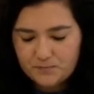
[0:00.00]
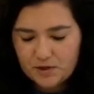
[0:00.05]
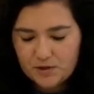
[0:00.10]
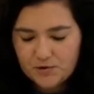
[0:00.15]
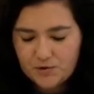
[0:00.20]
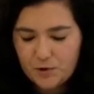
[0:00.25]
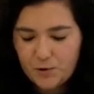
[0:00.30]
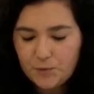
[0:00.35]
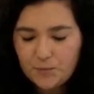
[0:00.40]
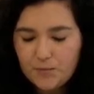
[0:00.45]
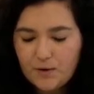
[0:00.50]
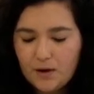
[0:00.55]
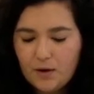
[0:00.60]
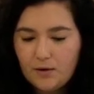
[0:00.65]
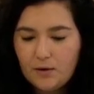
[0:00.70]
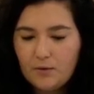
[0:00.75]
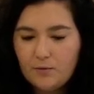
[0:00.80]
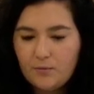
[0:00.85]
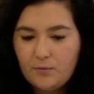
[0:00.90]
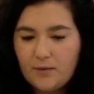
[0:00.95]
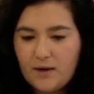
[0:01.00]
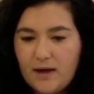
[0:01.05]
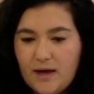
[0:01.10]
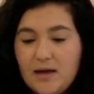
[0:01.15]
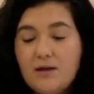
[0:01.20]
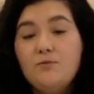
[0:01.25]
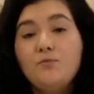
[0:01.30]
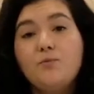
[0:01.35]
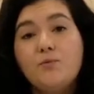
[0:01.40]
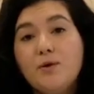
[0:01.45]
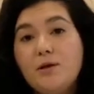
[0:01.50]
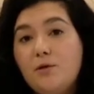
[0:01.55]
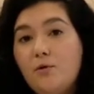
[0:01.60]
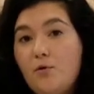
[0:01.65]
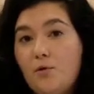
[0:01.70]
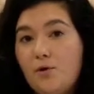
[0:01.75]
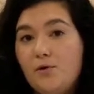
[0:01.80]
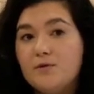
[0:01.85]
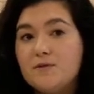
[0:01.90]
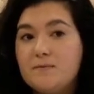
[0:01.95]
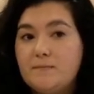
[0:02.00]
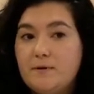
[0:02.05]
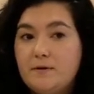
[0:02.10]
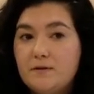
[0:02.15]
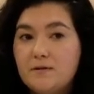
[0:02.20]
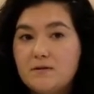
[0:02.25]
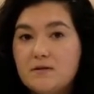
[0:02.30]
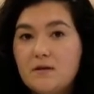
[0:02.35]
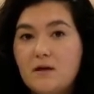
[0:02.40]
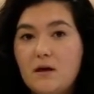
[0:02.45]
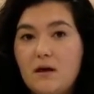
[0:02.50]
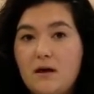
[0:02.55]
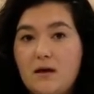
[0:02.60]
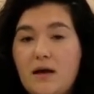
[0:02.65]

So in real oil spills,